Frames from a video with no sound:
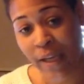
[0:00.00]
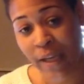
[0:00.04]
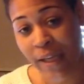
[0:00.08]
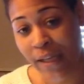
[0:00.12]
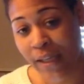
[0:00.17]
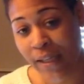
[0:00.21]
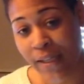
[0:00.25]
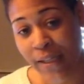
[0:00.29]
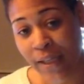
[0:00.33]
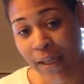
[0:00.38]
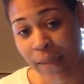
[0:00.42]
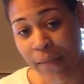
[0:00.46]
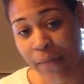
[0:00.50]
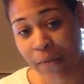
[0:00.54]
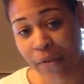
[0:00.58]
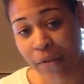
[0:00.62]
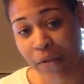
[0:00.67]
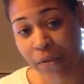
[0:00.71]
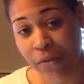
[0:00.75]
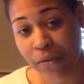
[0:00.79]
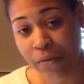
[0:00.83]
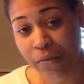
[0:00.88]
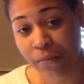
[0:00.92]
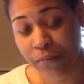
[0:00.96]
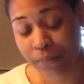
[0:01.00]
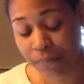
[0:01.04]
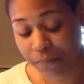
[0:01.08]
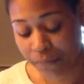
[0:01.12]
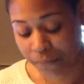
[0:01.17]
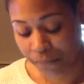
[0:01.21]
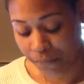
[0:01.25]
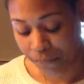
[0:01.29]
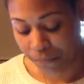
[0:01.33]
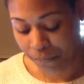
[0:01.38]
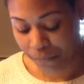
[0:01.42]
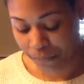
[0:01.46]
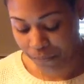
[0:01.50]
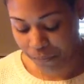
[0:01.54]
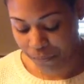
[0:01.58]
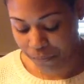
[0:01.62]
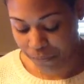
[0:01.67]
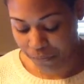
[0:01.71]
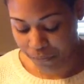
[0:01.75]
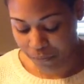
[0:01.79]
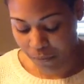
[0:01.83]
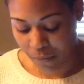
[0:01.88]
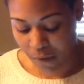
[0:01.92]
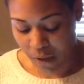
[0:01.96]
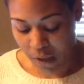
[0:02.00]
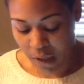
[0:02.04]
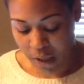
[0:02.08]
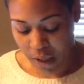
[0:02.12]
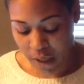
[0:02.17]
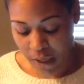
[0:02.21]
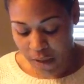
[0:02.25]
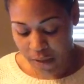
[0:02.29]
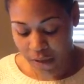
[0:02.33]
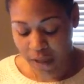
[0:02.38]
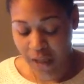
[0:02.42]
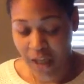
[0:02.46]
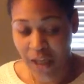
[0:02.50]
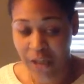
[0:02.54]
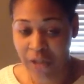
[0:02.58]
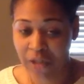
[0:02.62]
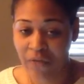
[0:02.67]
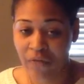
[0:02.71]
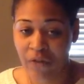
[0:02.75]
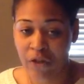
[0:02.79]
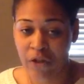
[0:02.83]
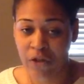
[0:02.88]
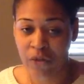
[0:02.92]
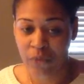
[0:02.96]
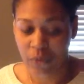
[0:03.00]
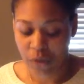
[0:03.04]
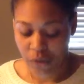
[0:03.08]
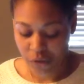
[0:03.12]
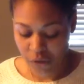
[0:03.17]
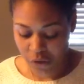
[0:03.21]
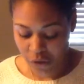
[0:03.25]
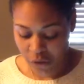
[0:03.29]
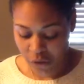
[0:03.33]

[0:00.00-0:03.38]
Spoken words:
anytime soon. The individuals